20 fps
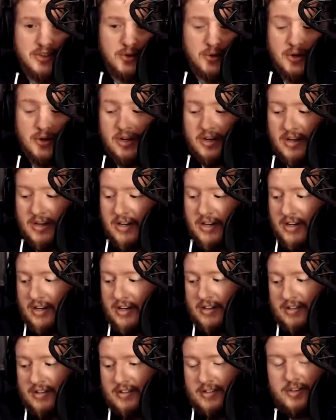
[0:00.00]

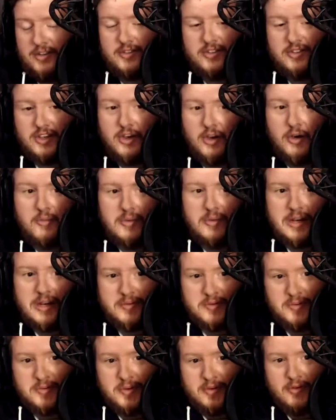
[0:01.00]
Go
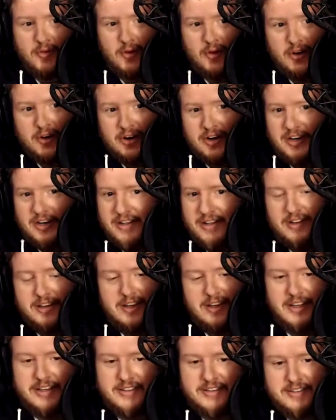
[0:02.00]
meetups before,
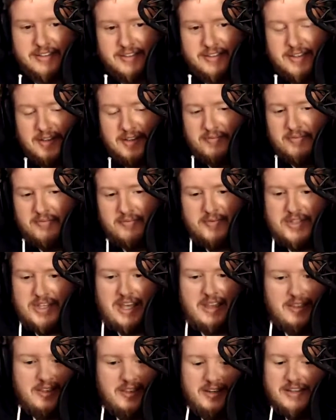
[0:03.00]
and
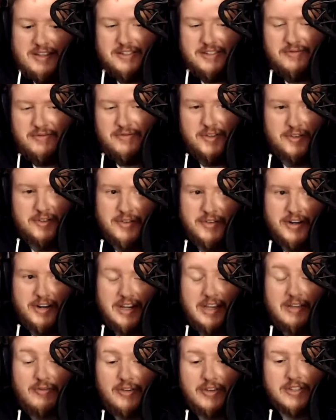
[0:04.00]
Seth, it doesn't feel very,
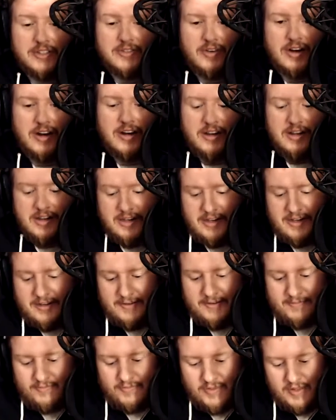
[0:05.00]
it feels very,
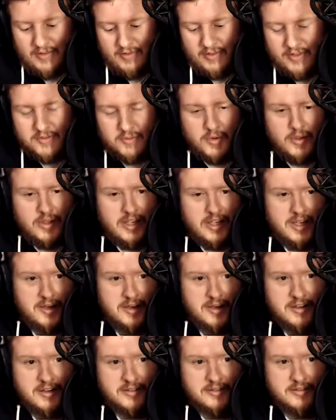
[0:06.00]
it feels more like
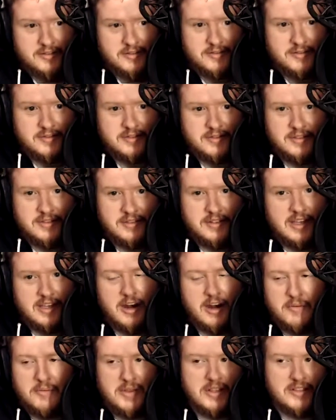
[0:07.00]
a,
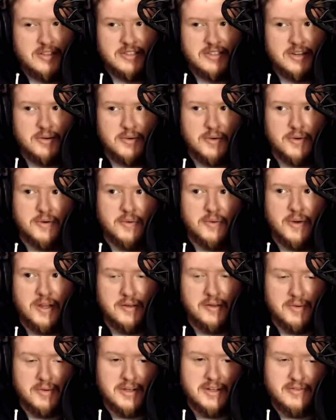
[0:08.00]
I don't mean this in a rude
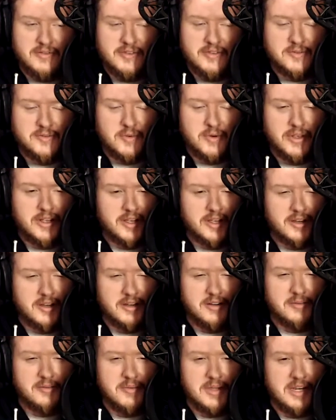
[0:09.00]
way, but it feels more like
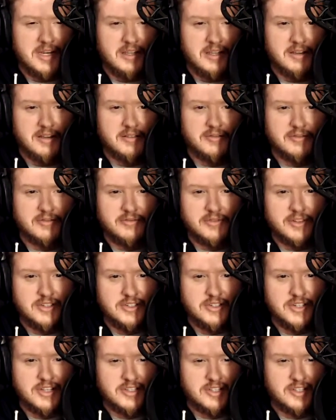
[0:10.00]
a meeting of the chess